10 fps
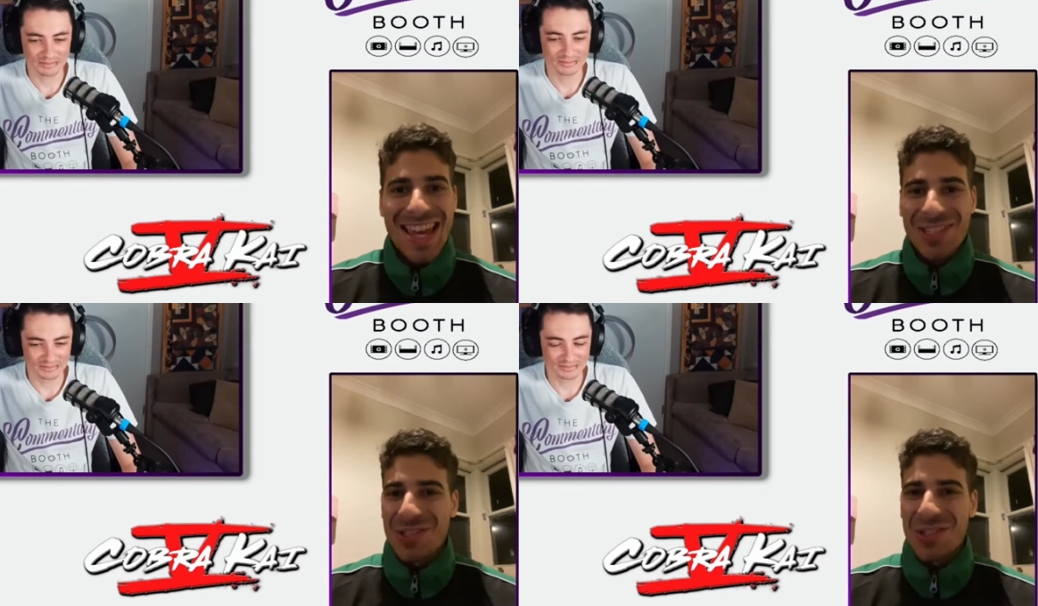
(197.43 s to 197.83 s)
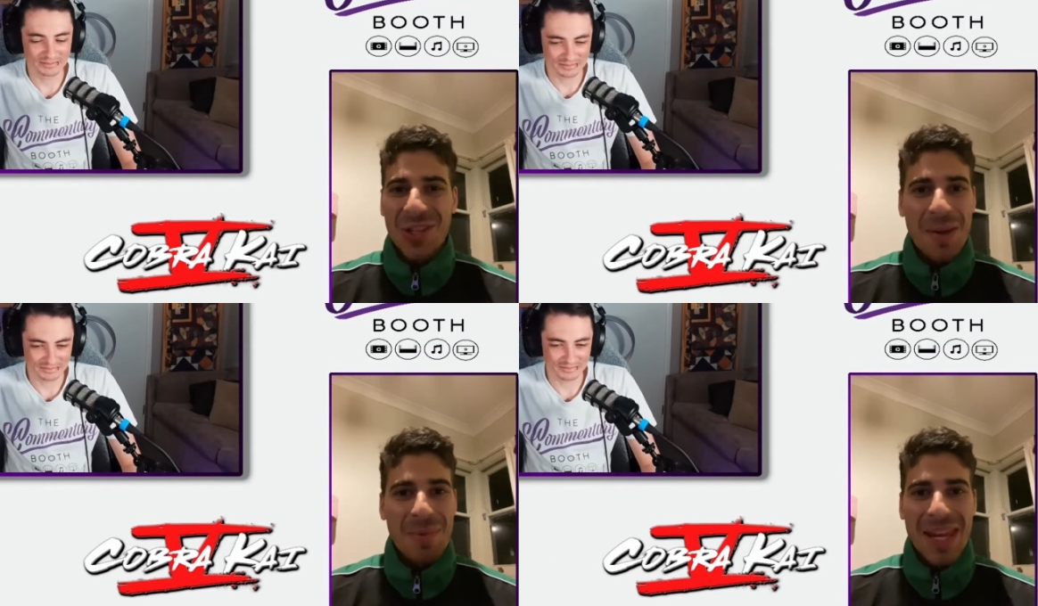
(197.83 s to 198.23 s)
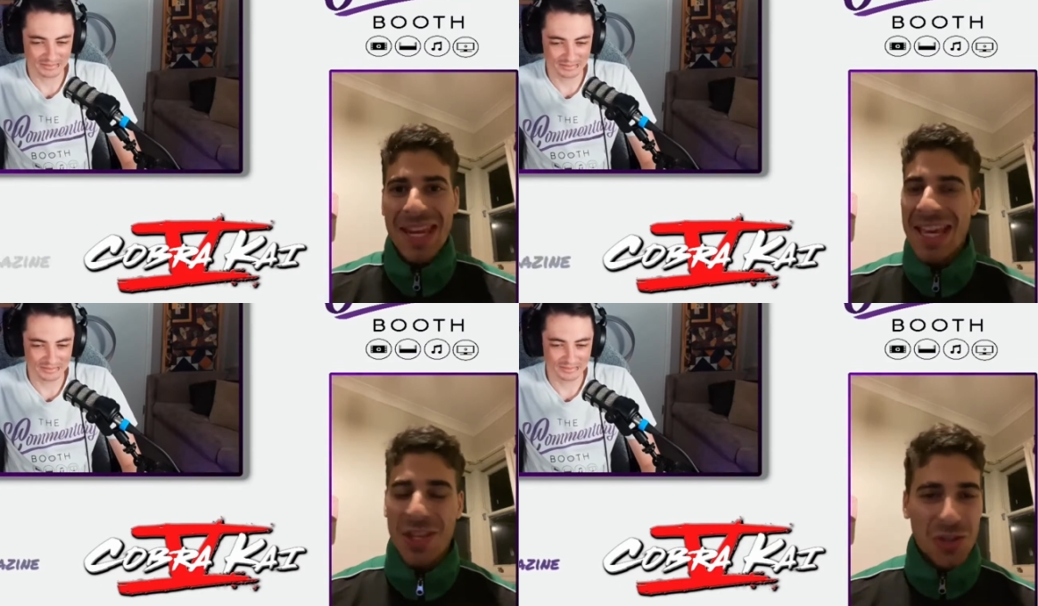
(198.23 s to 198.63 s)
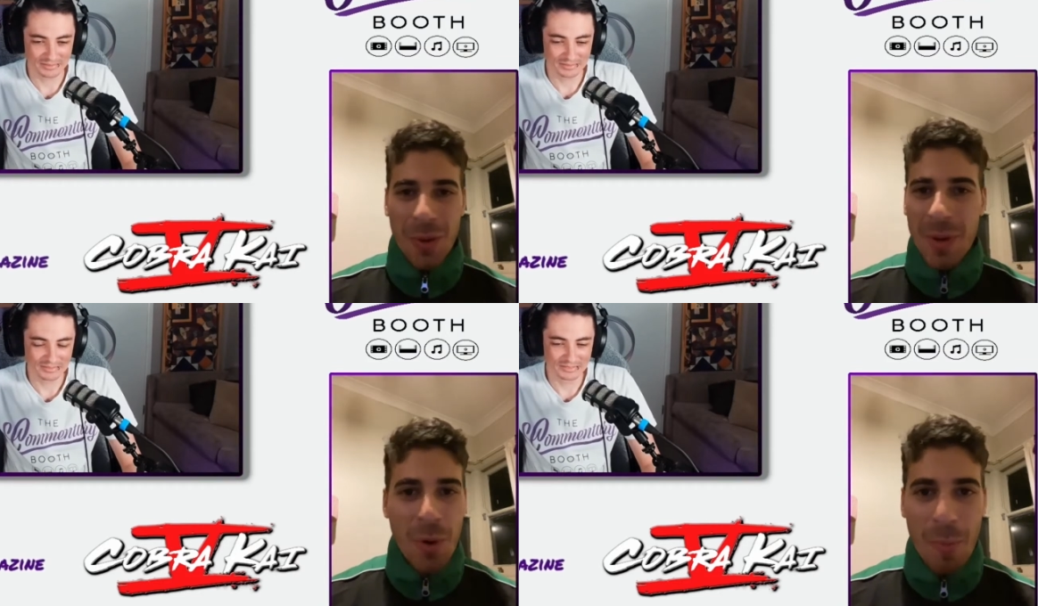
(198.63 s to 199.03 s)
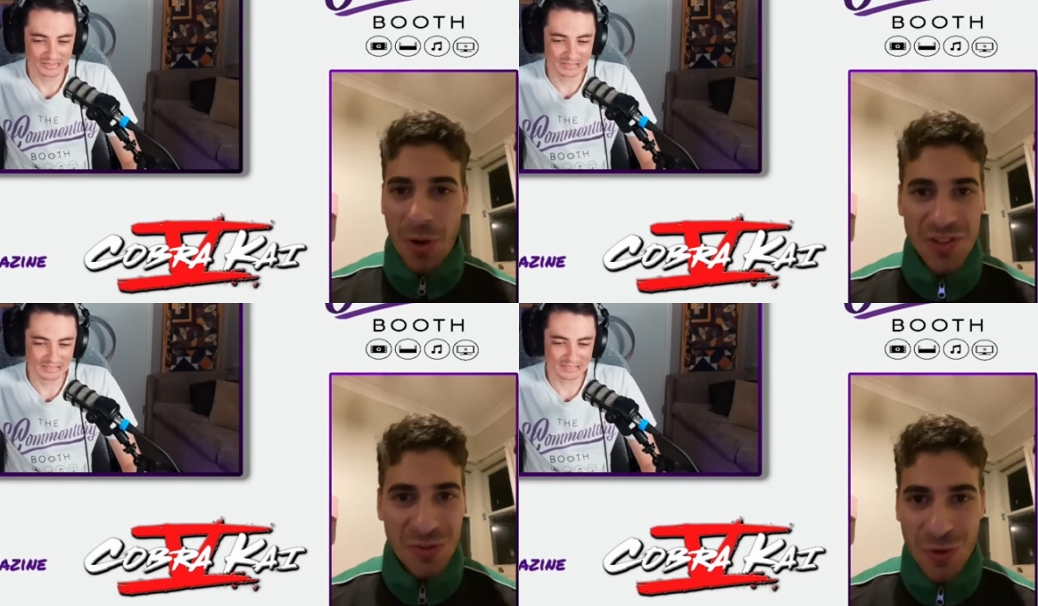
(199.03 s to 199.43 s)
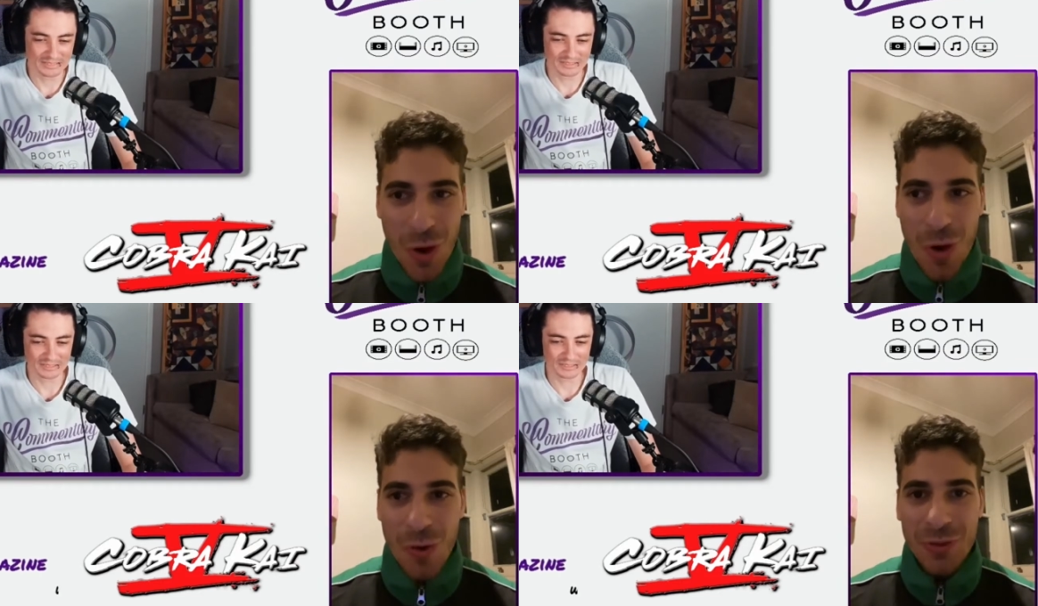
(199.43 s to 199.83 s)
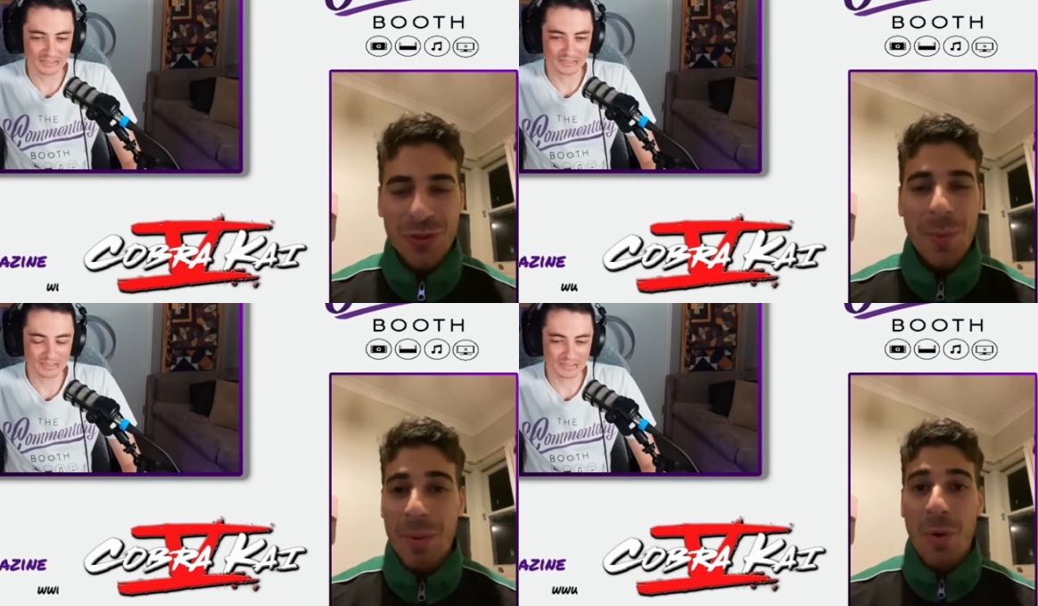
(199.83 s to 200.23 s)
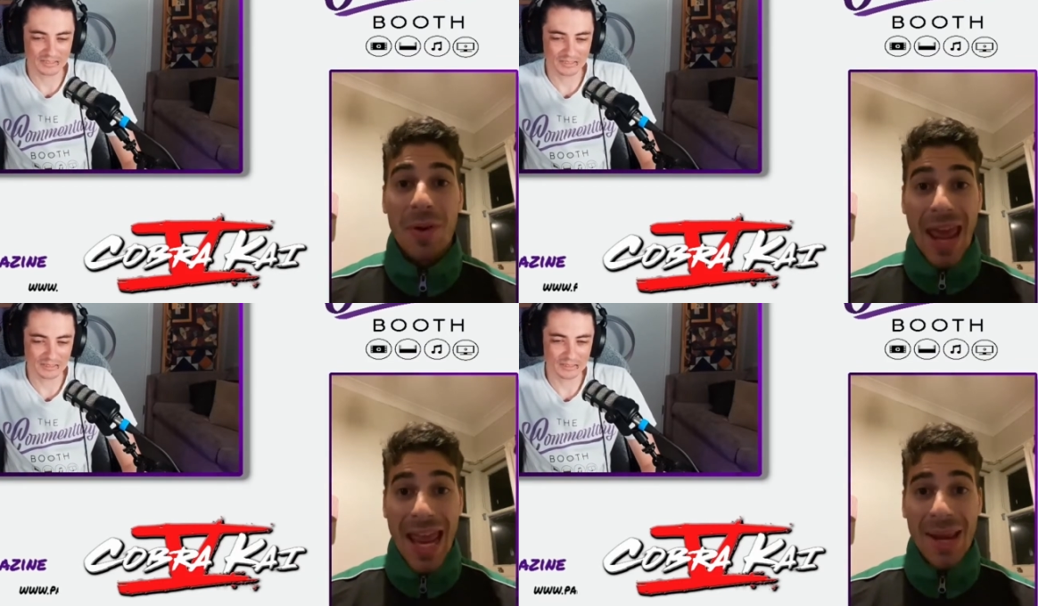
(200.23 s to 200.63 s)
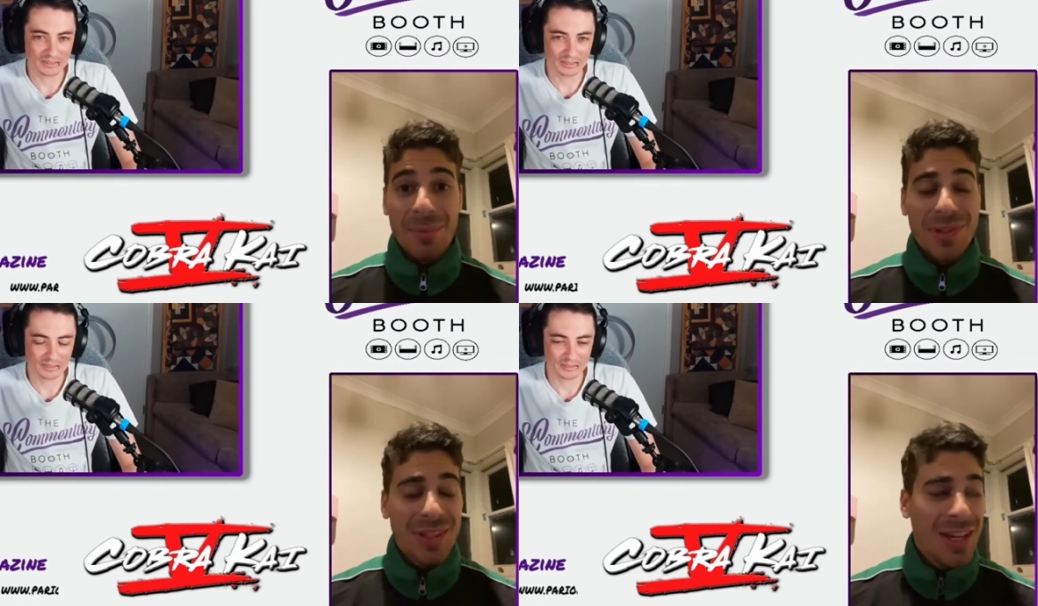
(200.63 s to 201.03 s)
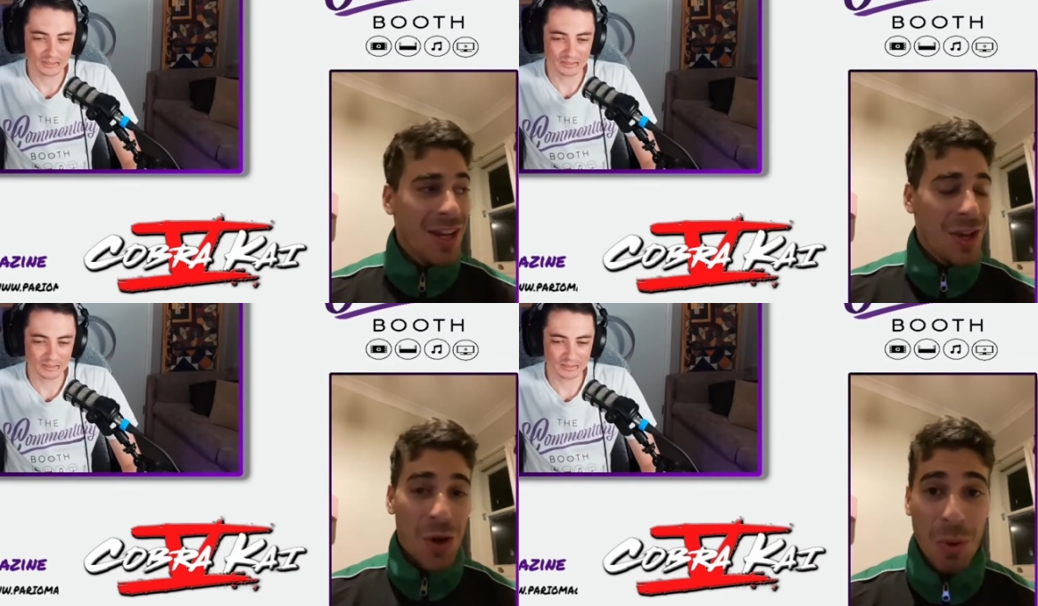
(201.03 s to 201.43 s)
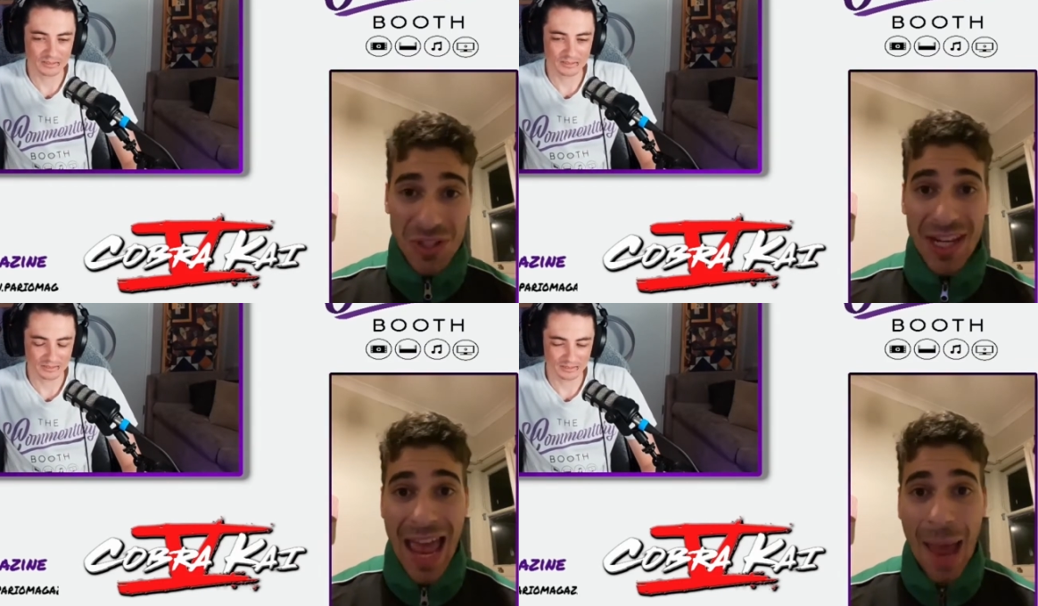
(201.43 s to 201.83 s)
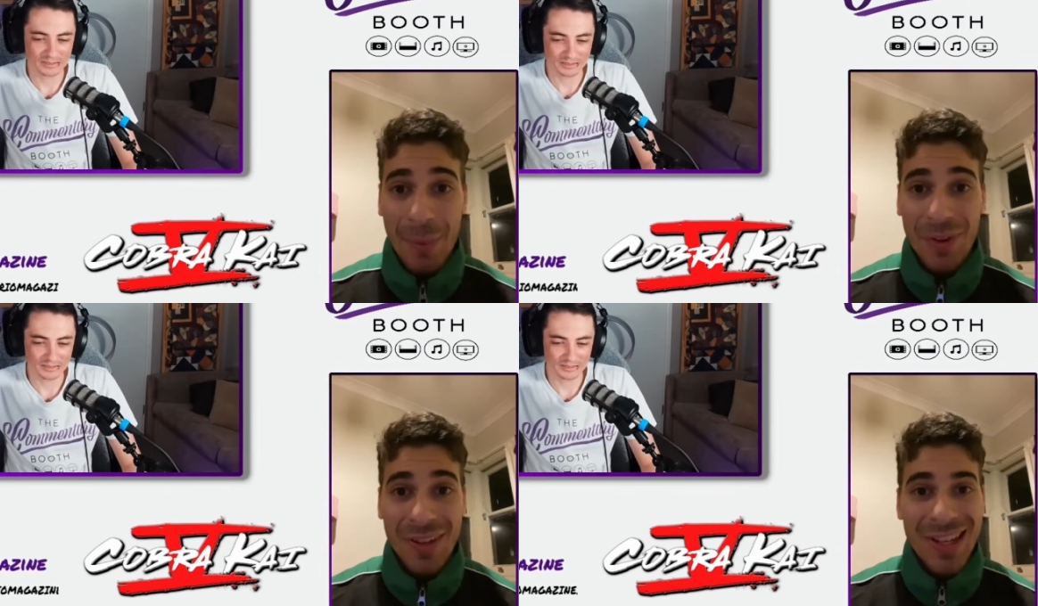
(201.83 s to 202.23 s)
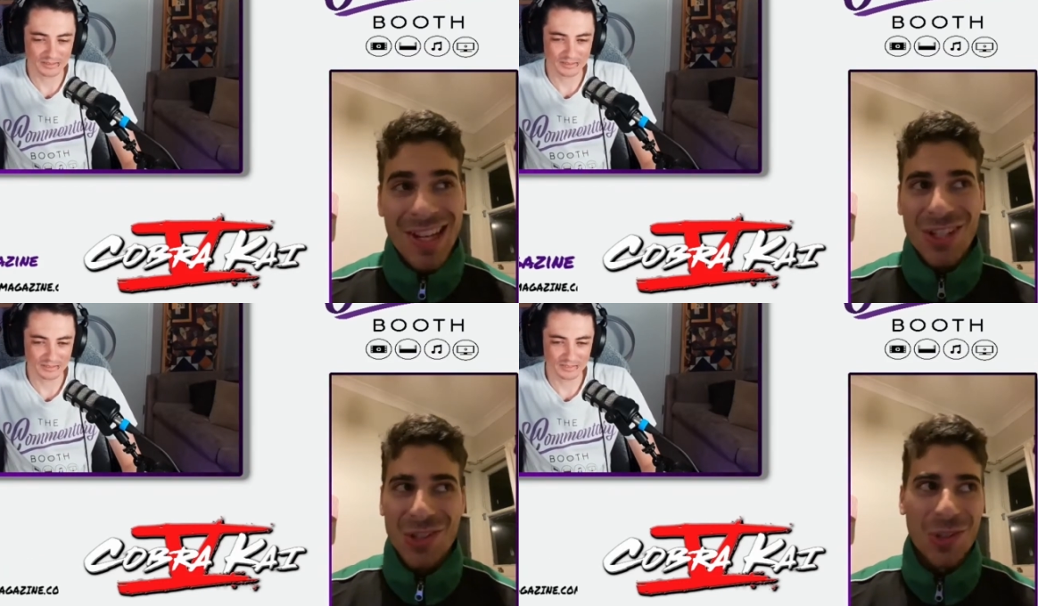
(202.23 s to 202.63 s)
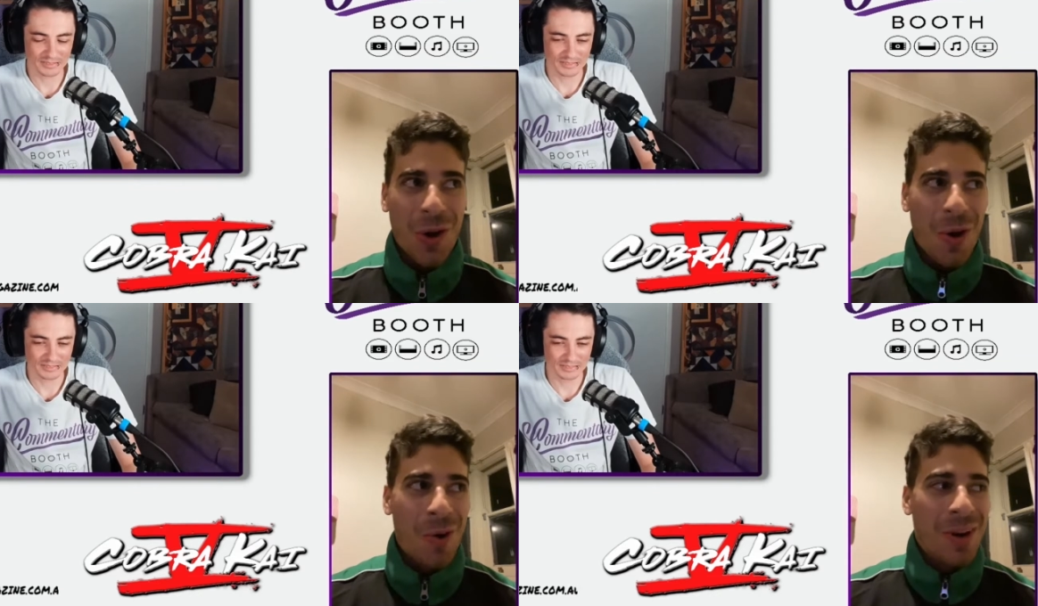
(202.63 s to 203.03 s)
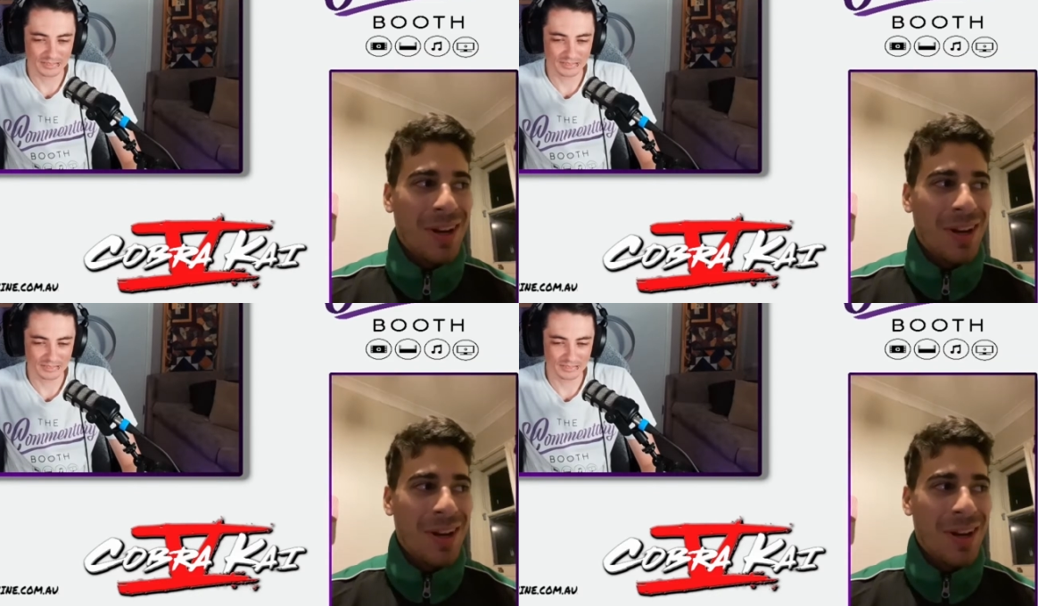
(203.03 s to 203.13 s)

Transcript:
Speaker 1: it's just going to be there's so many more bodies involved, so many more names. You know what's going to happen. So